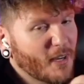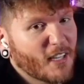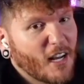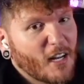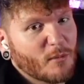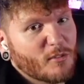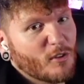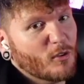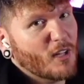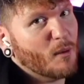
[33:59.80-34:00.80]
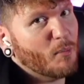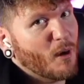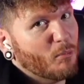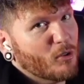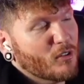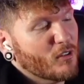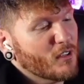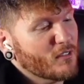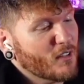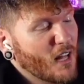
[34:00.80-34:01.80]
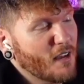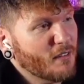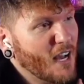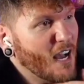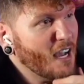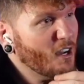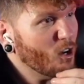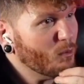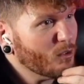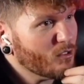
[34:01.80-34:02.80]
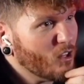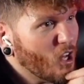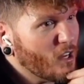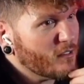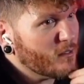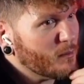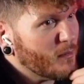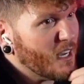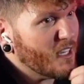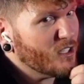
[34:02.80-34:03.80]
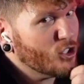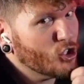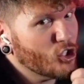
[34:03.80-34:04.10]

Oh my God, I'm so glad Pepper is alive. I almost lost my